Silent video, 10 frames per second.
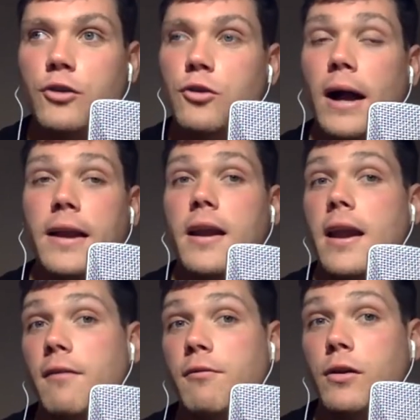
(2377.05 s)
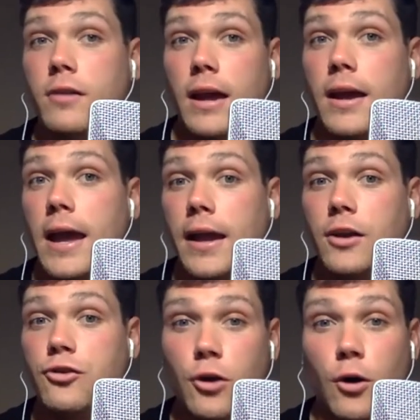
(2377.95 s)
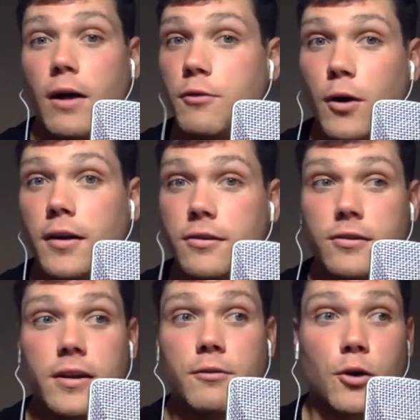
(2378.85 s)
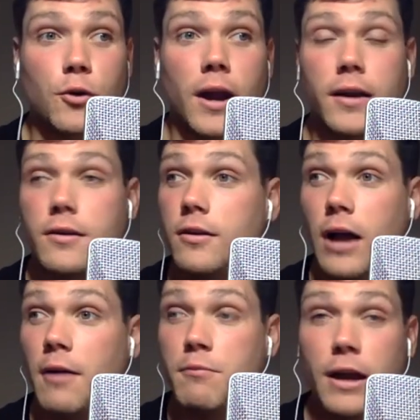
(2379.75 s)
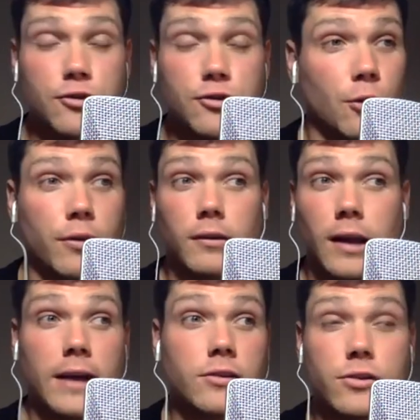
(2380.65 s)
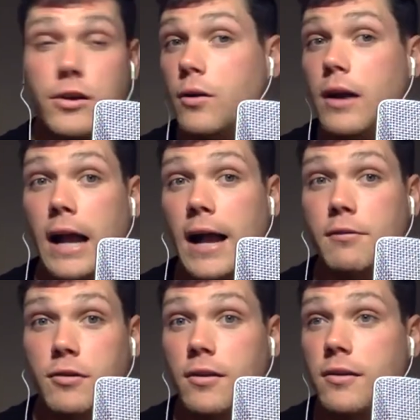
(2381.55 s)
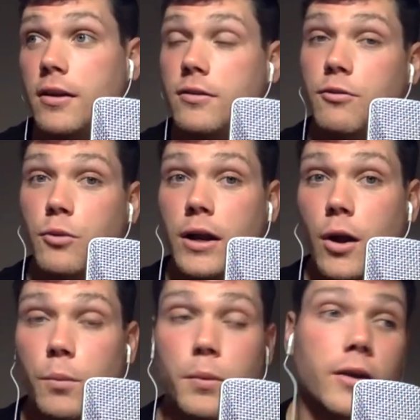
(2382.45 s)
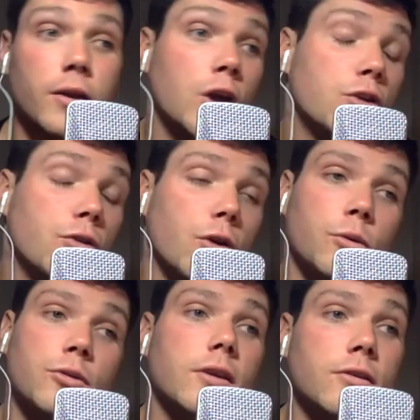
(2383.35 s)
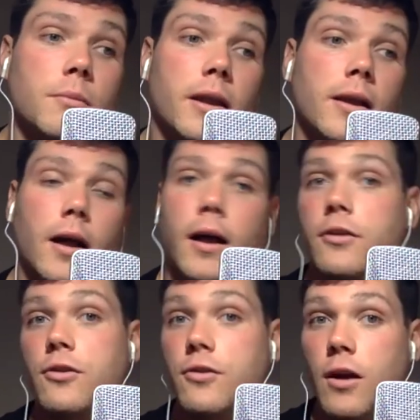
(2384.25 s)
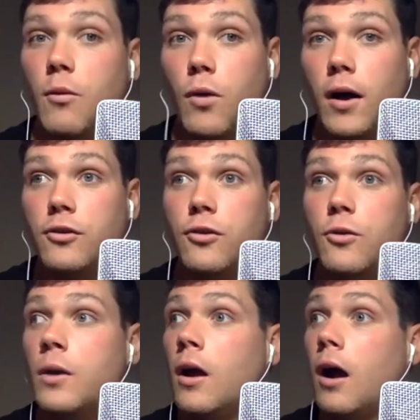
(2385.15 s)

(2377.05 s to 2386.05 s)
So I never take any show I've gone to see for granted. I've made sure in the last year and a half since things have reopened to go see as many concerts as I want to.